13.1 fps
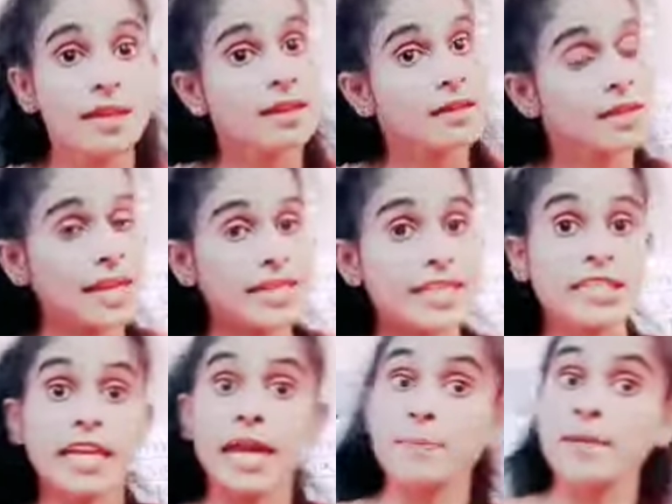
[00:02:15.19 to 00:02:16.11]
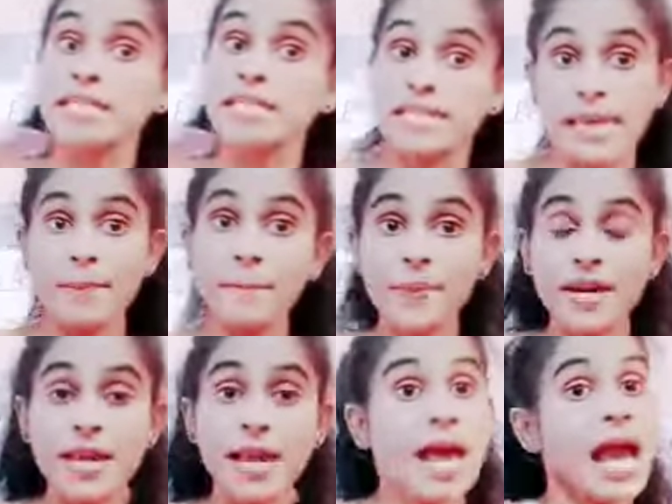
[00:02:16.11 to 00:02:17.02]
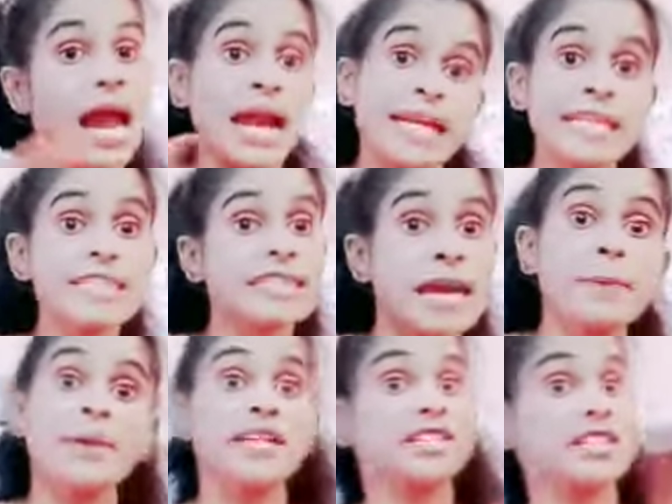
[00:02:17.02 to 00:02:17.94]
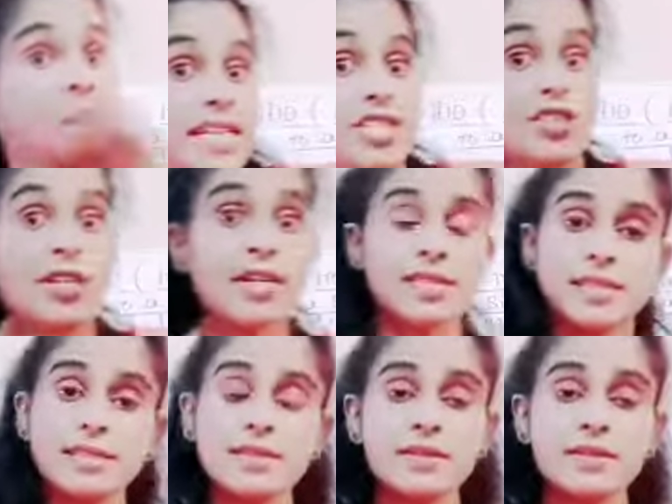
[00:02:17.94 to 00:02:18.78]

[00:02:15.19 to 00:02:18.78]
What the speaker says: that it can be simple and it can be dangerous.